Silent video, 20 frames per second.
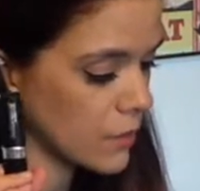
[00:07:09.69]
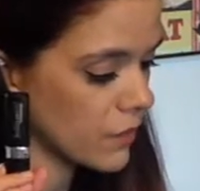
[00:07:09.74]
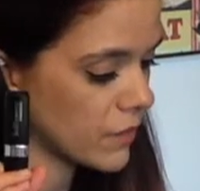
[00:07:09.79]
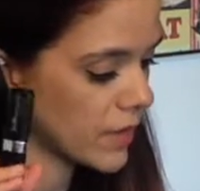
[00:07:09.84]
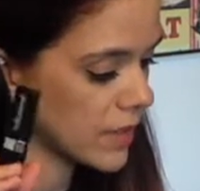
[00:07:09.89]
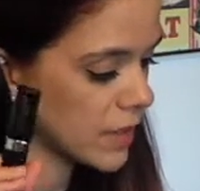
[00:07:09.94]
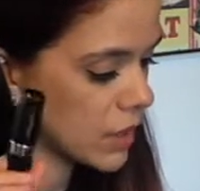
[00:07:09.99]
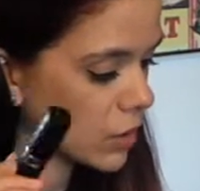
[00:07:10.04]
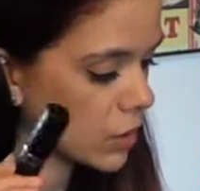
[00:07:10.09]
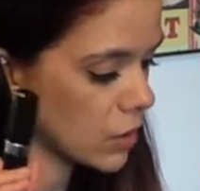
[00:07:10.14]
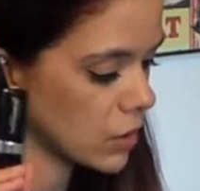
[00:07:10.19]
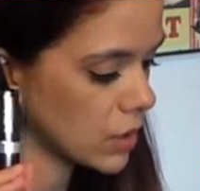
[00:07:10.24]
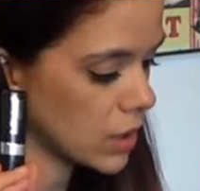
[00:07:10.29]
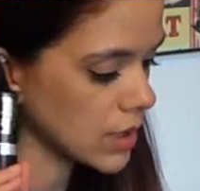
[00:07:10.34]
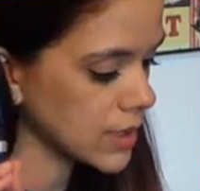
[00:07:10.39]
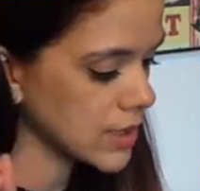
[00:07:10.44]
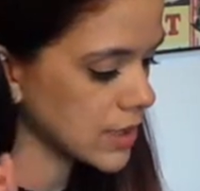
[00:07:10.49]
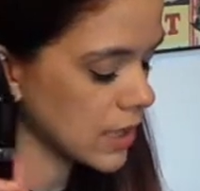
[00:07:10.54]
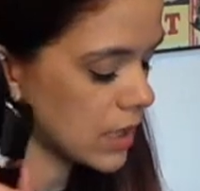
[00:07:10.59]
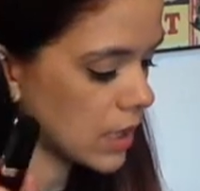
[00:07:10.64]
providing
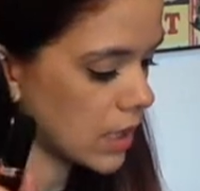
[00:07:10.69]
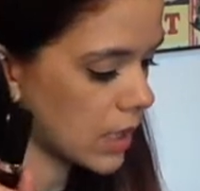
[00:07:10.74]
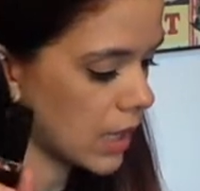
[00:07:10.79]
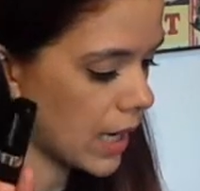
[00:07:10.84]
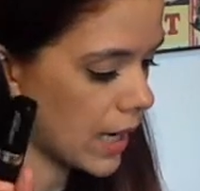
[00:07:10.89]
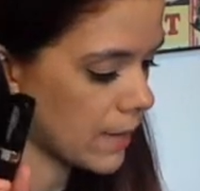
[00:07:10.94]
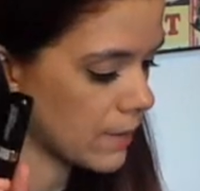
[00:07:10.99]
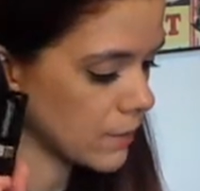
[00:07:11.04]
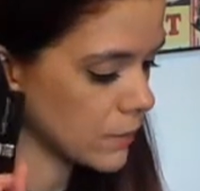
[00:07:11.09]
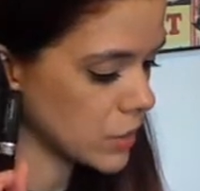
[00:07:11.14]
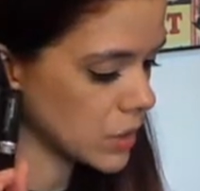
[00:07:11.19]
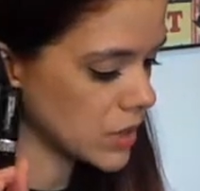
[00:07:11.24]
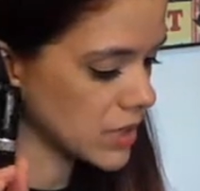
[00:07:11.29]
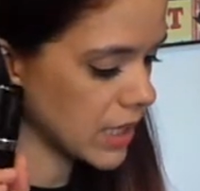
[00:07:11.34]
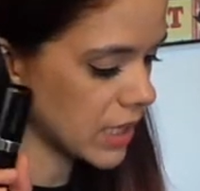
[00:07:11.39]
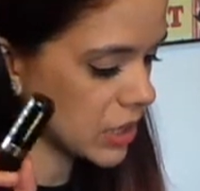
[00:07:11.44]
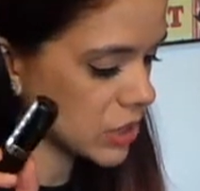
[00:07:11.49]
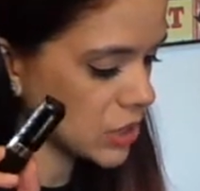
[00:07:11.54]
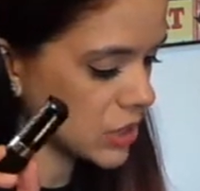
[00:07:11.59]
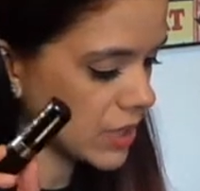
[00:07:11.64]
long-lasting colour and
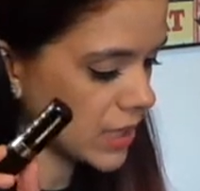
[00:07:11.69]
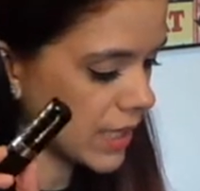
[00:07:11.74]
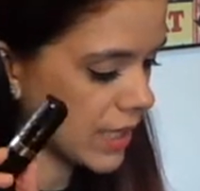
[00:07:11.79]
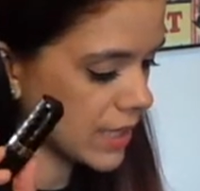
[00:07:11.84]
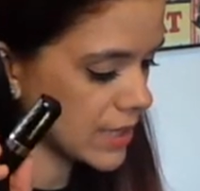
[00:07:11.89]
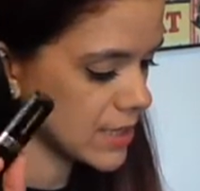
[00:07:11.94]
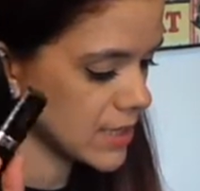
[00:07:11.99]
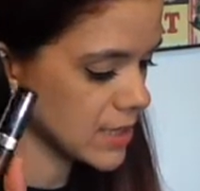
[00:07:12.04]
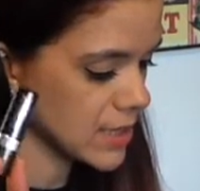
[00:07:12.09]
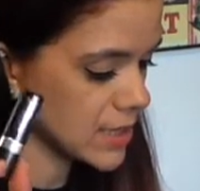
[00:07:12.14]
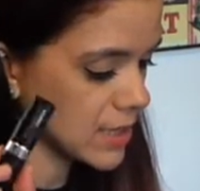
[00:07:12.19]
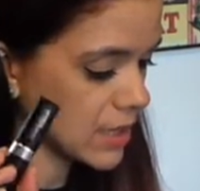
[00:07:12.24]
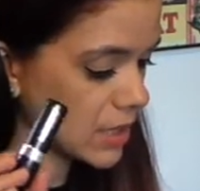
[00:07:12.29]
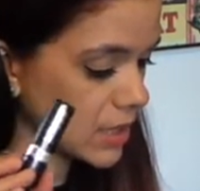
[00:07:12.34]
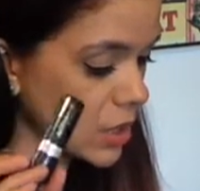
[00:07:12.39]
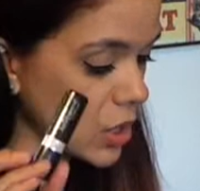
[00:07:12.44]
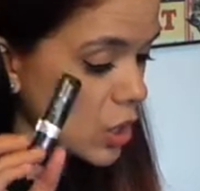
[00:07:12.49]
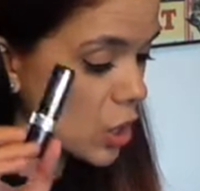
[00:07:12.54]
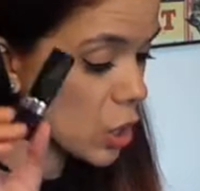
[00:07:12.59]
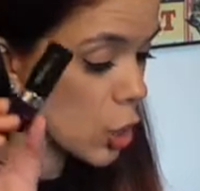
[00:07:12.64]
protection against the
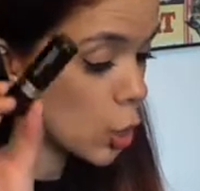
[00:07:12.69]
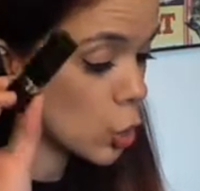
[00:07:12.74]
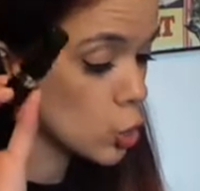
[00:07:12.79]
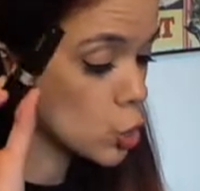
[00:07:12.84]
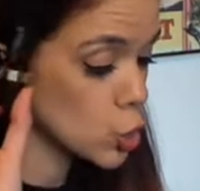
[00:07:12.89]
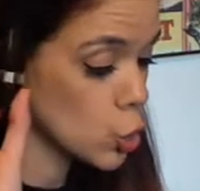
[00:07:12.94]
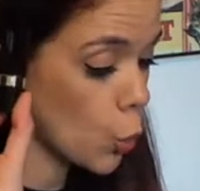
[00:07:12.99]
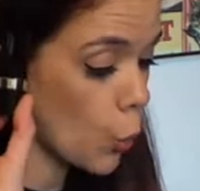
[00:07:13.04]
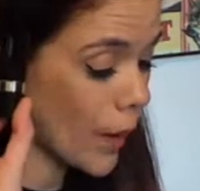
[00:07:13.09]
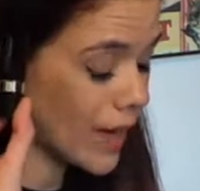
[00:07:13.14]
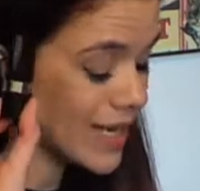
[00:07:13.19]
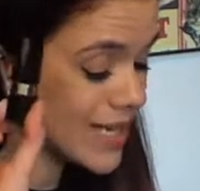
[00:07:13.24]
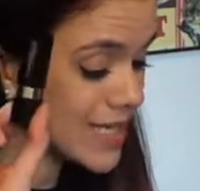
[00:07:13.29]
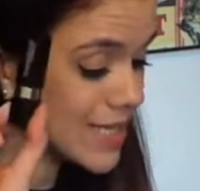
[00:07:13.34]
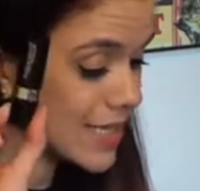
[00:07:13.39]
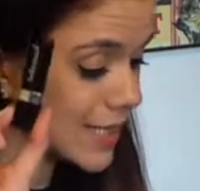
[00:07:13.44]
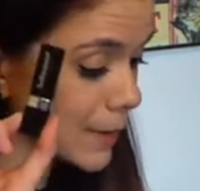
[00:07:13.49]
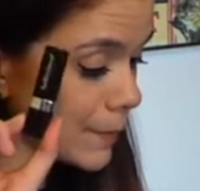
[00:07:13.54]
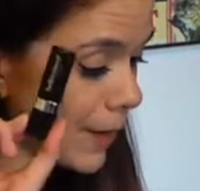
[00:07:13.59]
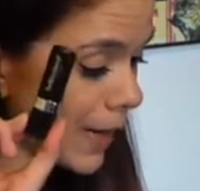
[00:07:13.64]
sun.
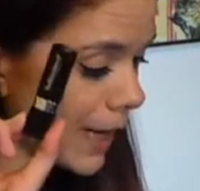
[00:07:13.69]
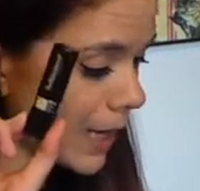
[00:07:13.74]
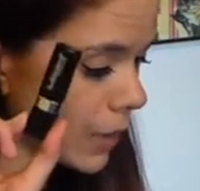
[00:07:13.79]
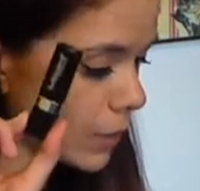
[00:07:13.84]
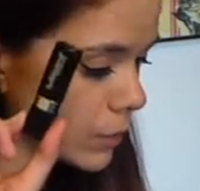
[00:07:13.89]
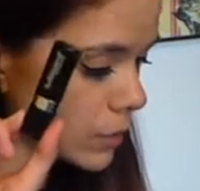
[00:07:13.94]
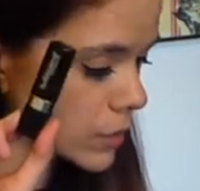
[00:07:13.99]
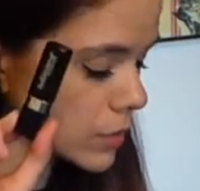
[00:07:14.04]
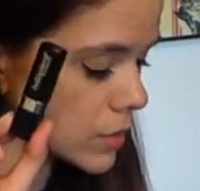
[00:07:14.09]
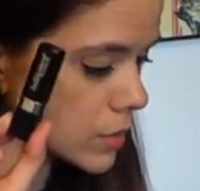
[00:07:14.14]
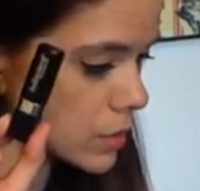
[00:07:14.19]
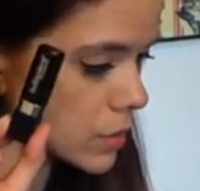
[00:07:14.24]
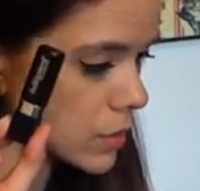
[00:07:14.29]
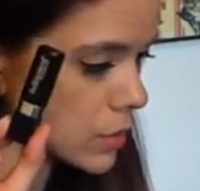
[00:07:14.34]
£20.